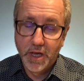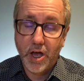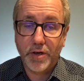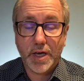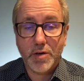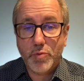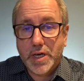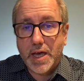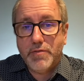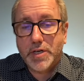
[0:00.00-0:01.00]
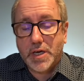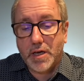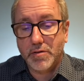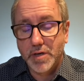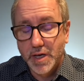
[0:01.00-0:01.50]
okay, we gave it a
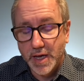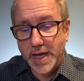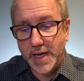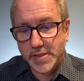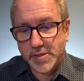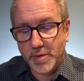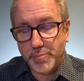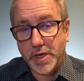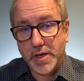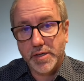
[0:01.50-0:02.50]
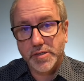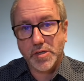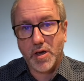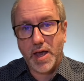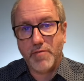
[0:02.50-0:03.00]
go. Is that because
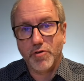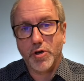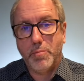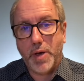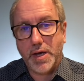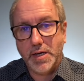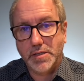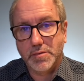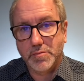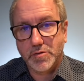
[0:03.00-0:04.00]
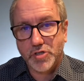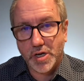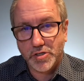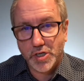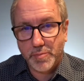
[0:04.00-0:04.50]
I haven't got a paid
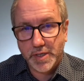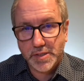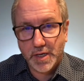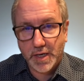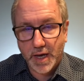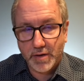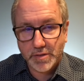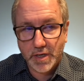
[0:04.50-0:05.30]
ChatGPT account and